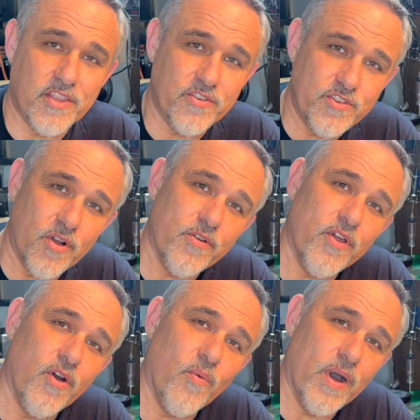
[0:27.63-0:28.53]
you don't
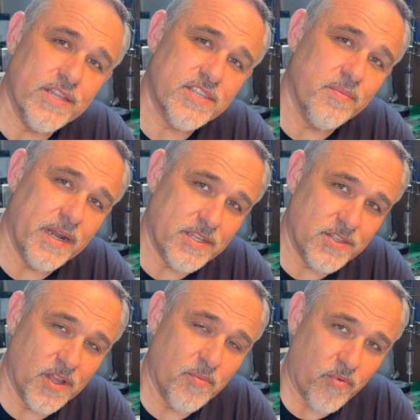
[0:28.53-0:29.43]
know what somebody's
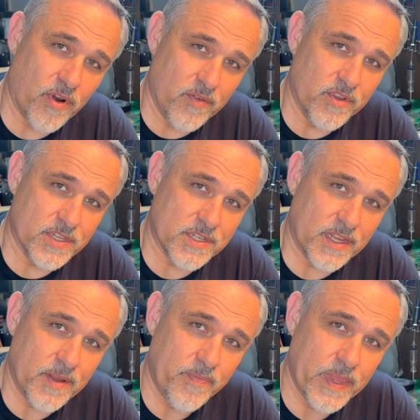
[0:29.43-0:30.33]
done
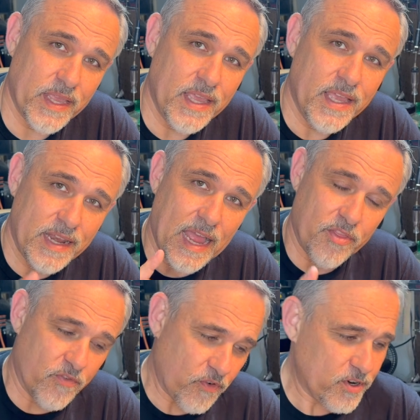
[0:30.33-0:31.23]
previously. Now,
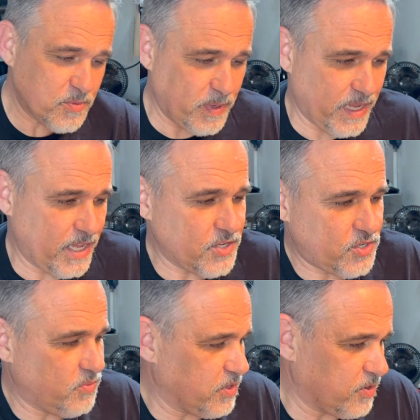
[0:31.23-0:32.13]
the first big
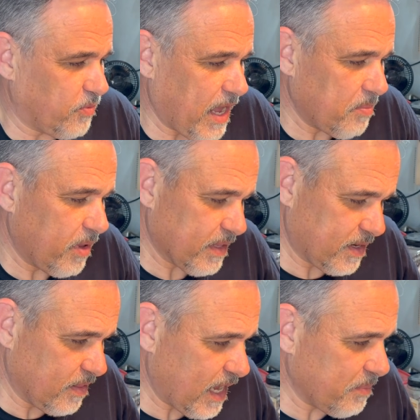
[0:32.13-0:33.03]
issue with the Y-Block that
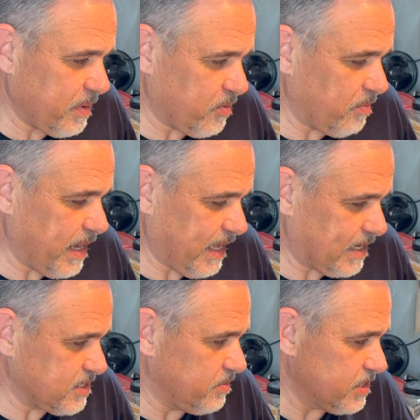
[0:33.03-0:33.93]
a lot of people make
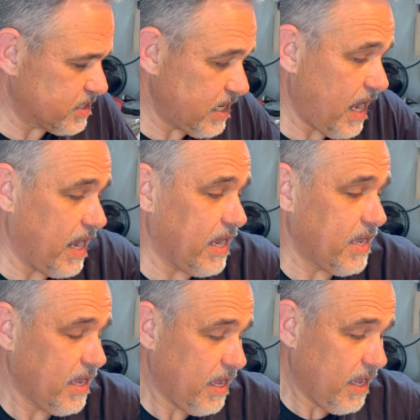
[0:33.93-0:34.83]
as a mistake
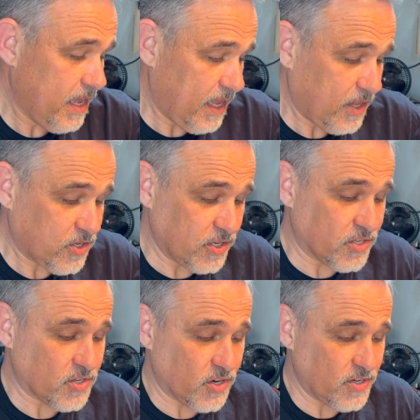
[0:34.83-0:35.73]

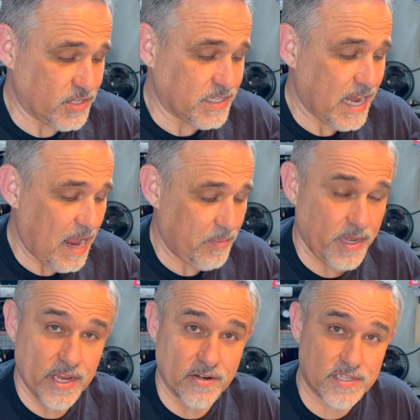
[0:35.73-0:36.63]
concerns the timing gear